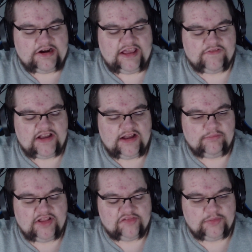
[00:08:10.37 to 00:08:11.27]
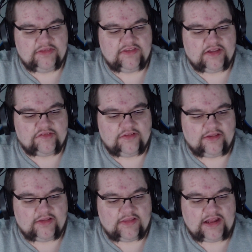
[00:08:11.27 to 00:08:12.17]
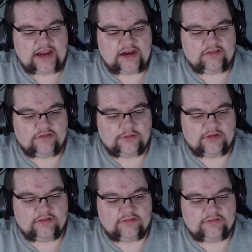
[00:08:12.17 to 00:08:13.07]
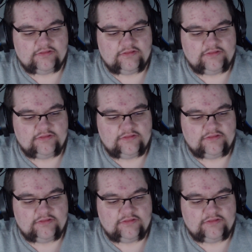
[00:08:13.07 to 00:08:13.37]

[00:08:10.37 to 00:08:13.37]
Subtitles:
I already have complex PTSD, and that added to it.